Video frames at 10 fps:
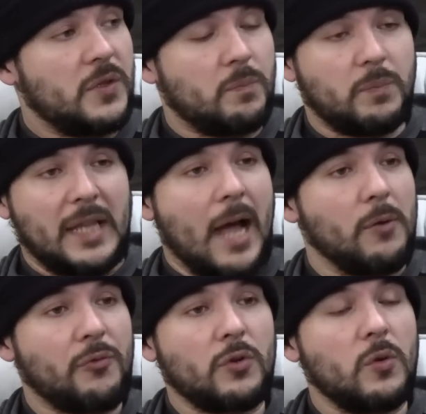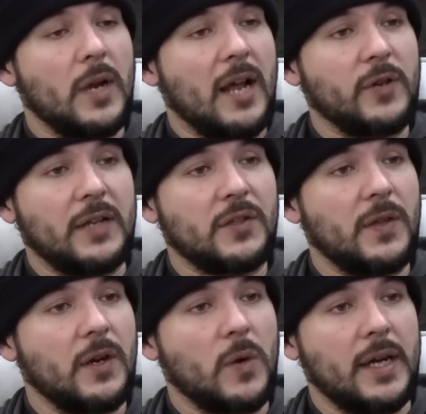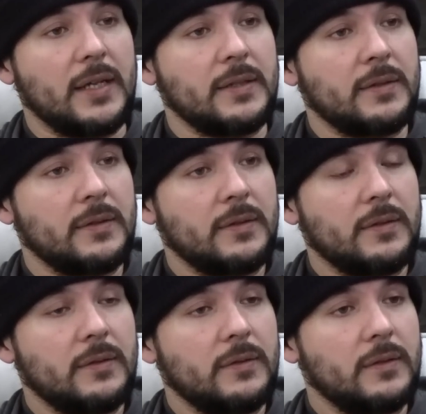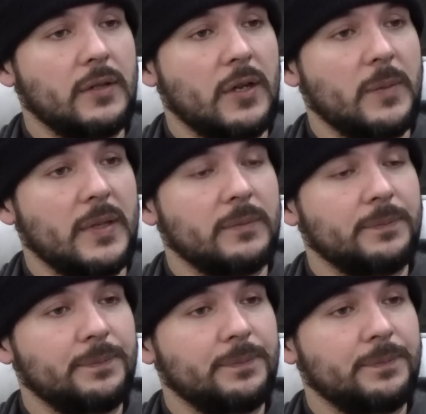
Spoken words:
plow through whatever gets in their way. You know what I mean?